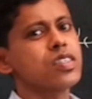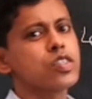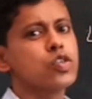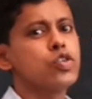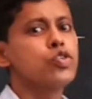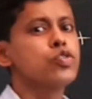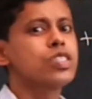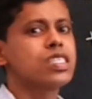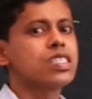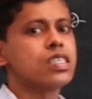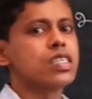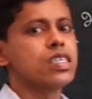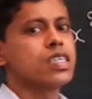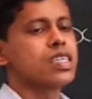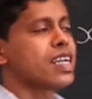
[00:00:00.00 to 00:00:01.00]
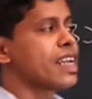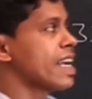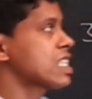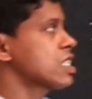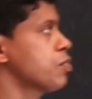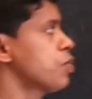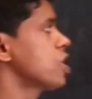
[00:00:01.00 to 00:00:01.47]
do you see in an
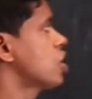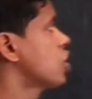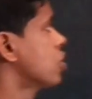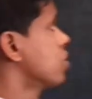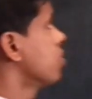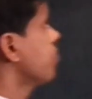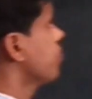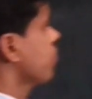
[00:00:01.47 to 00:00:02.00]
expression